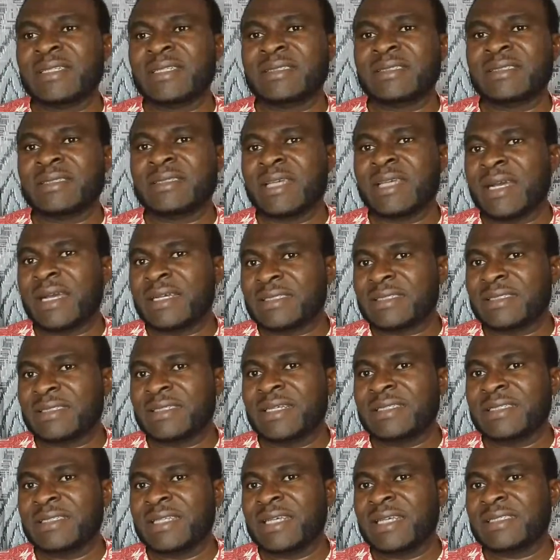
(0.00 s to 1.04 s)
accident
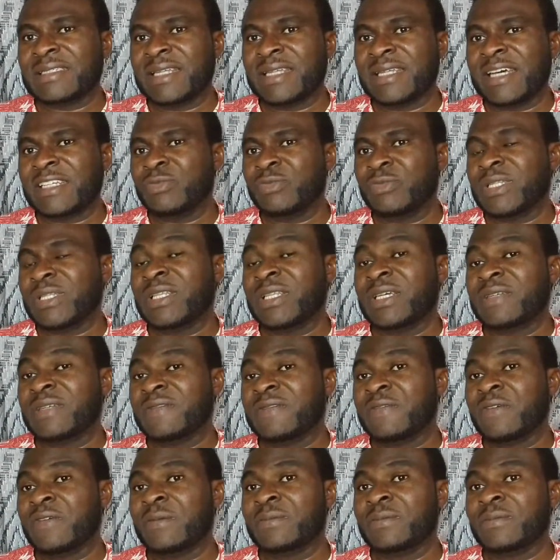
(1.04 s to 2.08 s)
has graduated
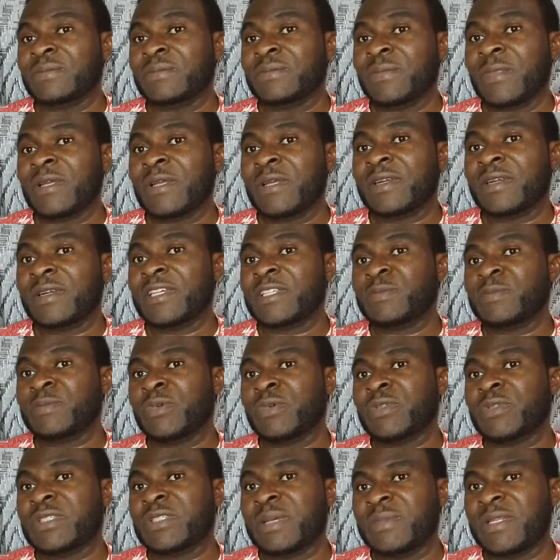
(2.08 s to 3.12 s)
from
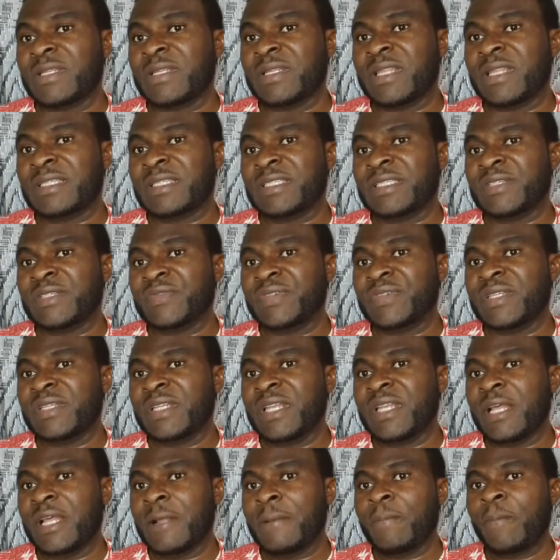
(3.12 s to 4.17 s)
responsabilità
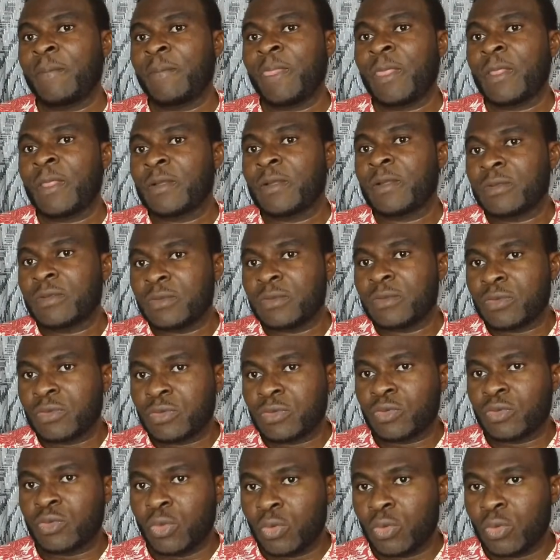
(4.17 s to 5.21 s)
civile
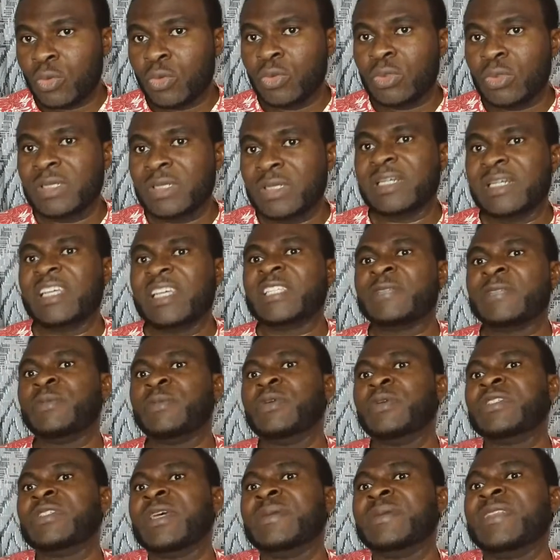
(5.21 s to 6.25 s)
to
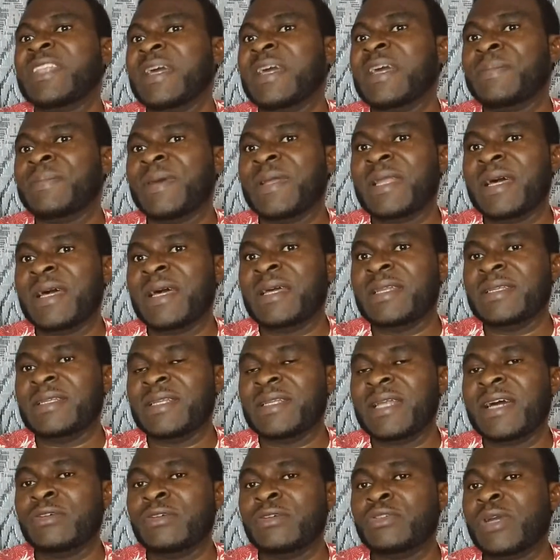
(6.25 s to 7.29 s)
responsabilità penale. Now,
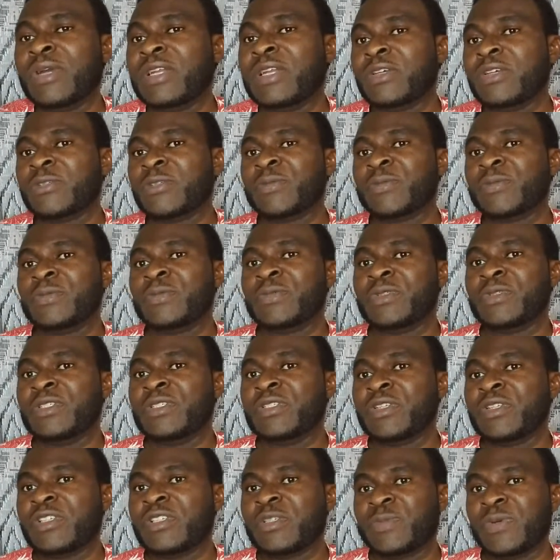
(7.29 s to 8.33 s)
you did not
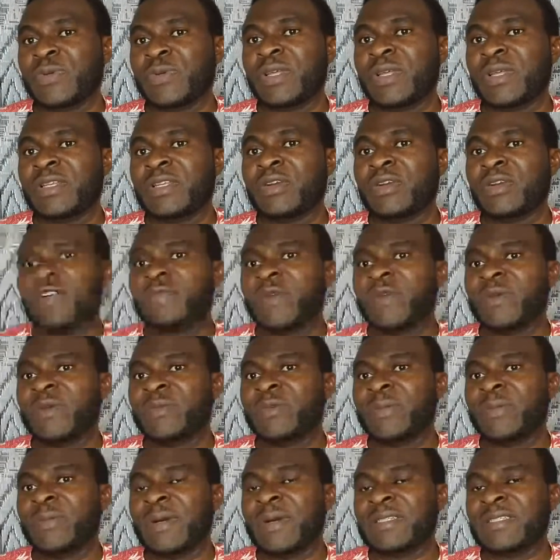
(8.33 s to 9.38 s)
spoil any government
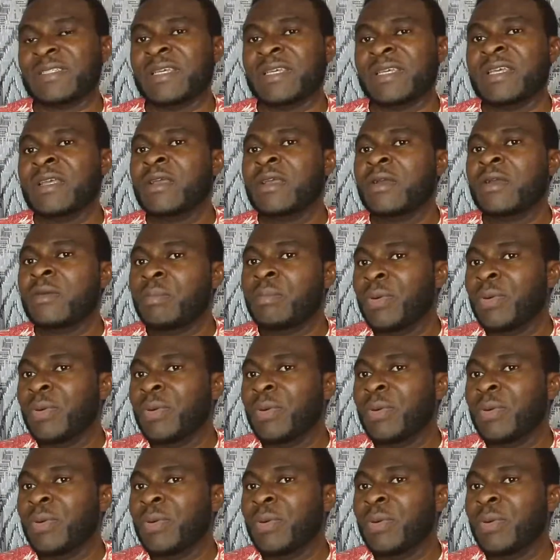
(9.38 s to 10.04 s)
property, but